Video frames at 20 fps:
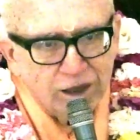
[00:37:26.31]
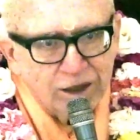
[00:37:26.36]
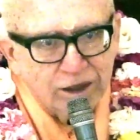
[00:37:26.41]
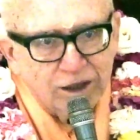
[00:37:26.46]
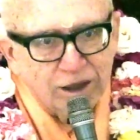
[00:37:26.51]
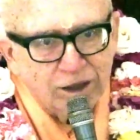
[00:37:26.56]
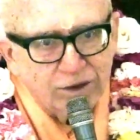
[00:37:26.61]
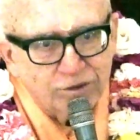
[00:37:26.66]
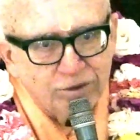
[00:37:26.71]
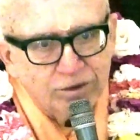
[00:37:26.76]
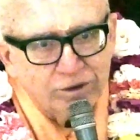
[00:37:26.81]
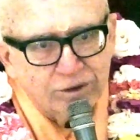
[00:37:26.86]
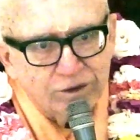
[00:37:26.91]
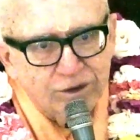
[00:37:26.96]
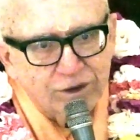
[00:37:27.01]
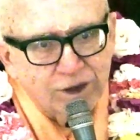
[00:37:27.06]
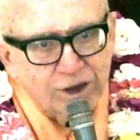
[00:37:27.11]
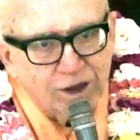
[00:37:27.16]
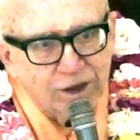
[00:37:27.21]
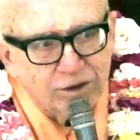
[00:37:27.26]
in,
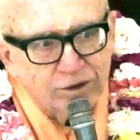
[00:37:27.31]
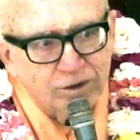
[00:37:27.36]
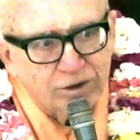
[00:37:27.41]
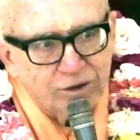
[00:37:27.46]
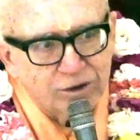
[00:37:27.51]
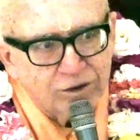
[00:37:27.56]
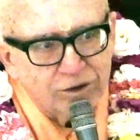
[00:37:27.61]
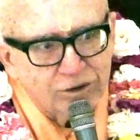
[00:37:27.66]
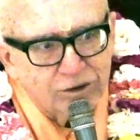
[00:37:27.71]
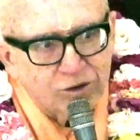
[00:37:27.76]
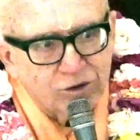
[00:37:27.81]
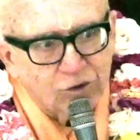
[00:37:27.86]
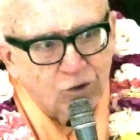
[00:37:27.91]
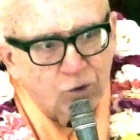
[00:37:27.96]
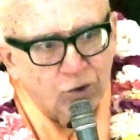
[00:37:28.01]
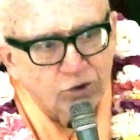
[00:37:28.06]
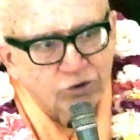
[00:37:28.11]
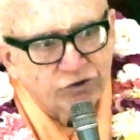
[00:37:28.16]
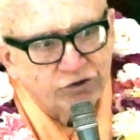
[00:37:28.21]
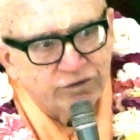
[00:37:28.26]
in the
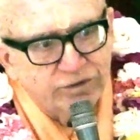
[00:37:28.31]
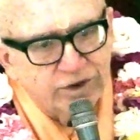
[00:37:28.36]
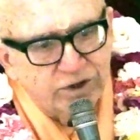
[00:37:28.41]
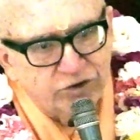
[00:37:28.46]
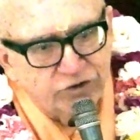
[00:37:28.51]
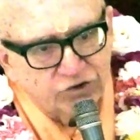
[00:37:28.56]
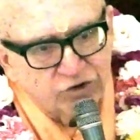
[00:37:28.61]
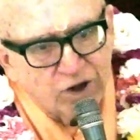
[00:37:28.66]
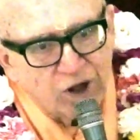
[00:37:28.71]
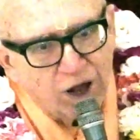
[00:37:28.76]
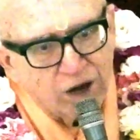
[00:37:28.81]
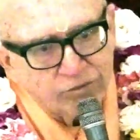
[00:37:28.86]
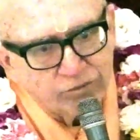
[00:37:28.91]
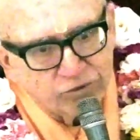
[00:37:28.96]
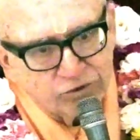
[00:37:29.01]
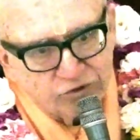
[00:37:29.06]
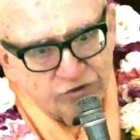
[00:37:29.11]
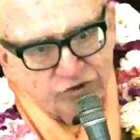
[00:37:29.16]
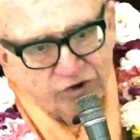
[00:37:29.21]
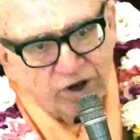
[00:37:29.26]
course of these
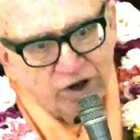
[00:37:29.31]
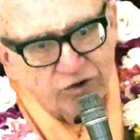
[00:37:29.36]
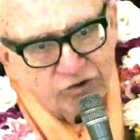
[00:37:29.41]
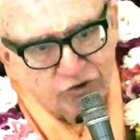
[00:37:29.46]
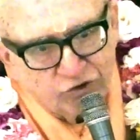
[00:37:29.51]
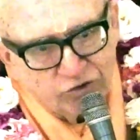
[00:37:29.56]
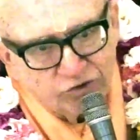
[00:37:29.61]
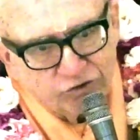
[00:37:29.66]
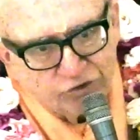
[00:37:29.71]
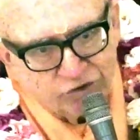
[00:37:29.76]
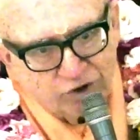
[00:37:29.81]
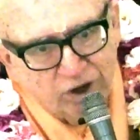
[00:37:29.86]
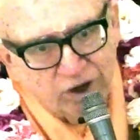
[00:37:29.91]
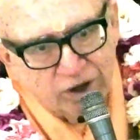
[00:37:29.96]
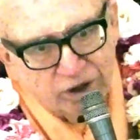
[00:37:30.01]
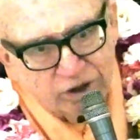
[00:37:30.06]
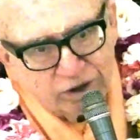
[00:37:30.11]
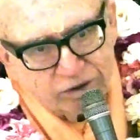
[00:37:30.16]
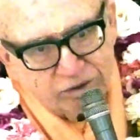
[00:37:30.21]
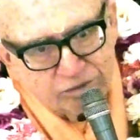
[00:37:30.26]
conversations
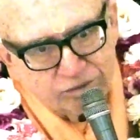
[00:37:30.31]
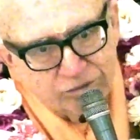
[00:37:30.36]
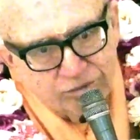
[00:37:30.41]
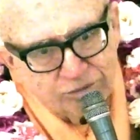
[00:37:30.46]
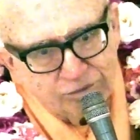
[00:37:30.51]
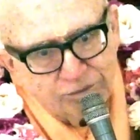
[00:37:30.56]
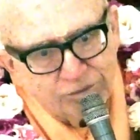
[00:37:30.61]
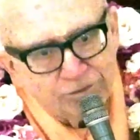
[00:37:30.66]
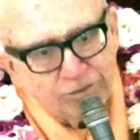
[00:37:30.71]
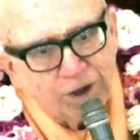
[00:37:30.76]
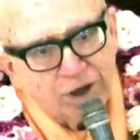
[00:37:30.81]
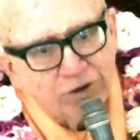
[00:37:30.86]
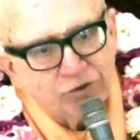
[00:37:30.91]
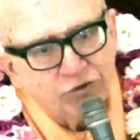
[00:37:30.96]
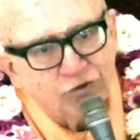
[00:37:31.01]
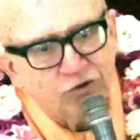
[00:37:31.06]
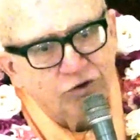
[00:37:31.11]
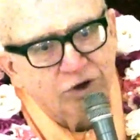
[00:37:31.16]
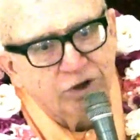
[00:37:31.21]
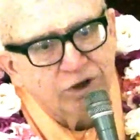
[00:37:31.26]
I
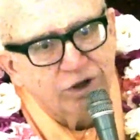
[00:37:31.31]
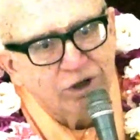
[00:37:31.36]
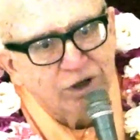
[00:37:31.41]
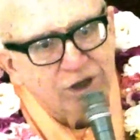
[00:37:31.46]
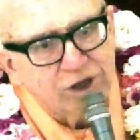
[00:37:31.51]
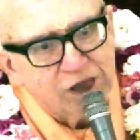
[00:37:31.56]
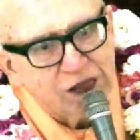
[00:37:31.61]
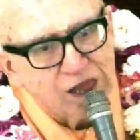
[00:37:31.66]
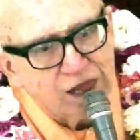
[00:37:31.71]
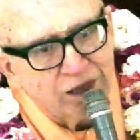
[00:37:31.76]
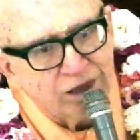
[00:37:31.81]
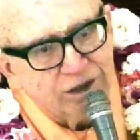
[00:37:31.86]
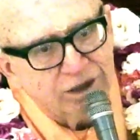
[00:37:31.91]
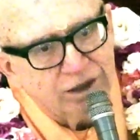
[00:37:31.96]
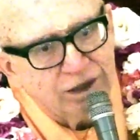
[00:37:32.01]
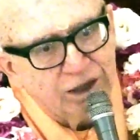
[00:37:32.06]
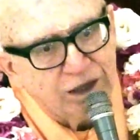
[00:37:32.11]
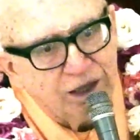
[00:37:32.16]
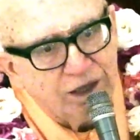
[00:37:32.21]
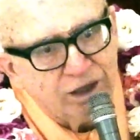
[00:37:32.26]
mentioned
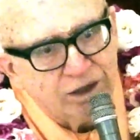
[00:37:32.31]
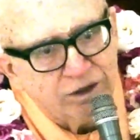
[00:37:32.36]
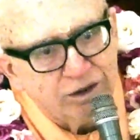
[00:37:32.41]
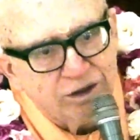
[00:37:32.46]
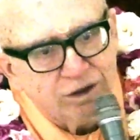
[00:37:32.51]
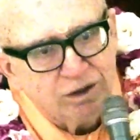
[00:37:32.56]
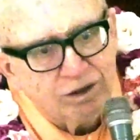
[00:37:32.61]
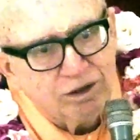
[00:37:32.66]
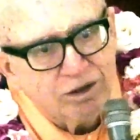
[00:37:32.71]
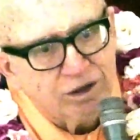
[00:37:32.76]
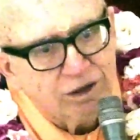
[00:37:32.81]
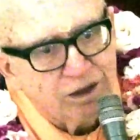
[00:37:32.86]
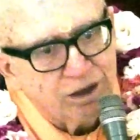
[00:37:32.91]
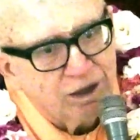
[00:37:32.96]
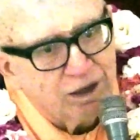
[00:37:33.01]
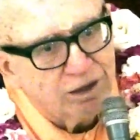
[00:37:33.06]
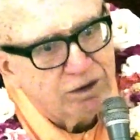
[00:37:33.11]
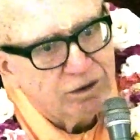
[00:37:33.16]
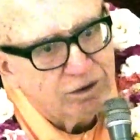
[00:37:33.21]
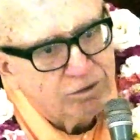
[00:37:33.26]
in,
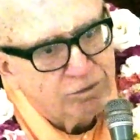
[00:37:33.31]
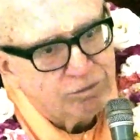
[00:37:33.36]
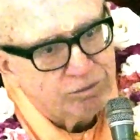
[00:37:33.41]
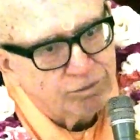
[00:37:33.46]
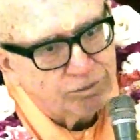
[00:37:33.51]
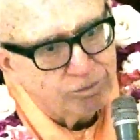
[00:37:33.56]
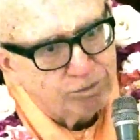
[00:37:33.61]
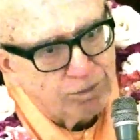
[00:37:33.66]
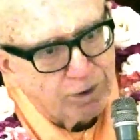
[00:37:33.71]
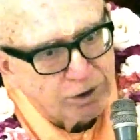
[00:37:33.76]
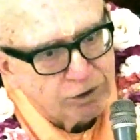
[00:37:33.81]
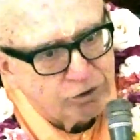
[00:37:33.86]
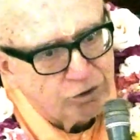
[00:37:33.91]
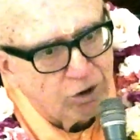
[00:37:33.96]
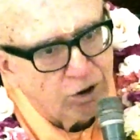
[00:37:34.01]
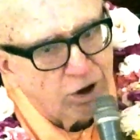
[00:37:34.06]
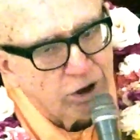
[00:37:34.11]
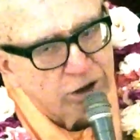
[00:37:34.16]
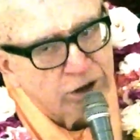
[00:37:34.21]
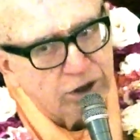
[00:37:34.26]
in my
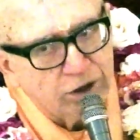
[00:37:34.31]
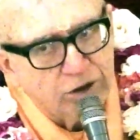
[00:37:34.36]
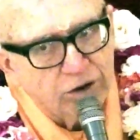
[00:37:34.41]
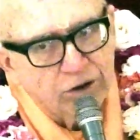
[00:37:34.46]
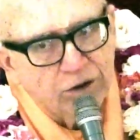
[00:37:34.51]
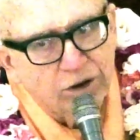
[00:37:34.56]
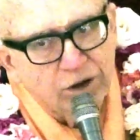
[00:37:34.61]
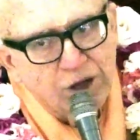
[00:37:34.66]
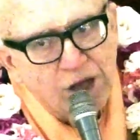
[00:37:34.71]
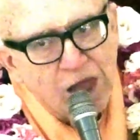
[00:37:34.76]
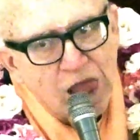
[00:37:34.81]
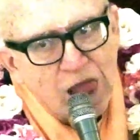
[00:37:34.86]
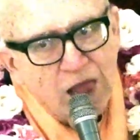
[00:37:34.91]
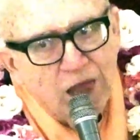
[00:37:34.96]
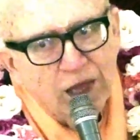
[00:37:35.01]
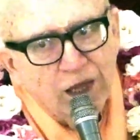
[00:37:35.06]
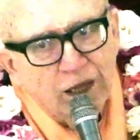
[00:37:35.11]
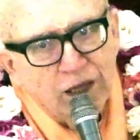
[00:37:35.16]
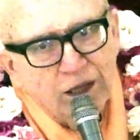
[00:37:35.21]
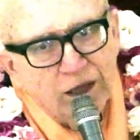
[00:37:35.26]
talk here
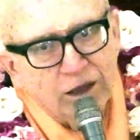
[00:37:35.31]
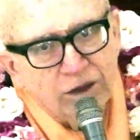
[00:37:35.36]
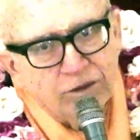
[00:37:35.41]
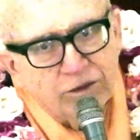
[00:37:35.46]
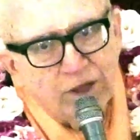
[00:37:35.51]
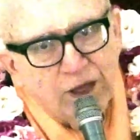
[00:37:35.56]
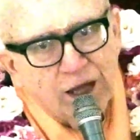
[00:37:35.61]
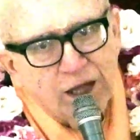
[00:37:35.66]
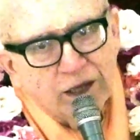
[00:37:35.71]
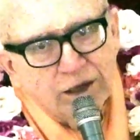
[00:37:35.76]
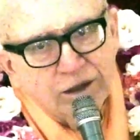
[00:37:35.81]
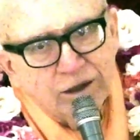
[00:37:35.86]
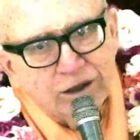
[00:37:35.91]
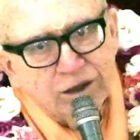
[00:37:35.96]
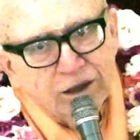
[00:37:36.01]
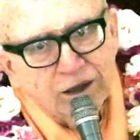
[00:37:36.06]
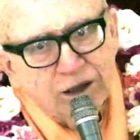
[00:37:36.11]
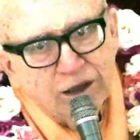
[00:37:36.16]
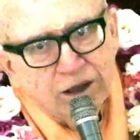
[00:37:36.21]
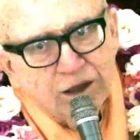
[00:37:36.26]
that
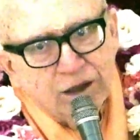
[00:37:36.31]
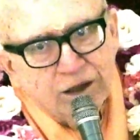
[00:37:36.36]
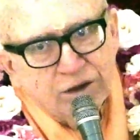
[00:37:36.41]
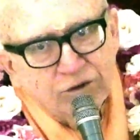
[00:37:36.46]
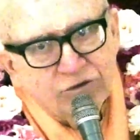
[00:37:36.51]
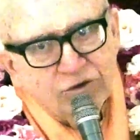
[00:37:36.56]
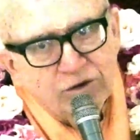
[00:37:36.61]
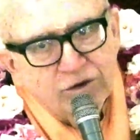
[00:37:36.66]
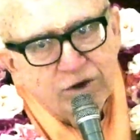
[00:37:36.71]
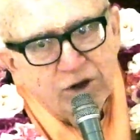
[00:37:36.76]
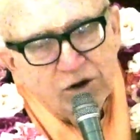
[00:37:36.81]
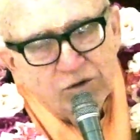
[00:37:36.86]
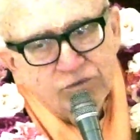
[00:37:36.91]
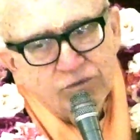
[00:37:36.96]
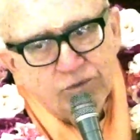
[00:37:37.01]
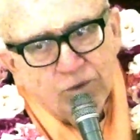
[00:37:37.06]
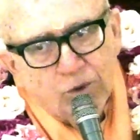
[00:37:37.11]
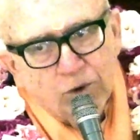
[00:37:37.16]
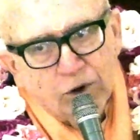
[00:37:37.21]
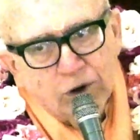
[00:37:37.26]
so
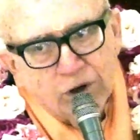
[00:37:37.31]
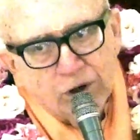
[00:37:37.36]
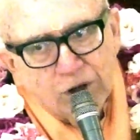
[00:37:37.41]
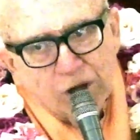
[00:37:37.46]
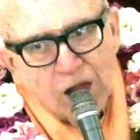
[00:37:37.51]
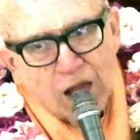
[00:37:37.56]
therefore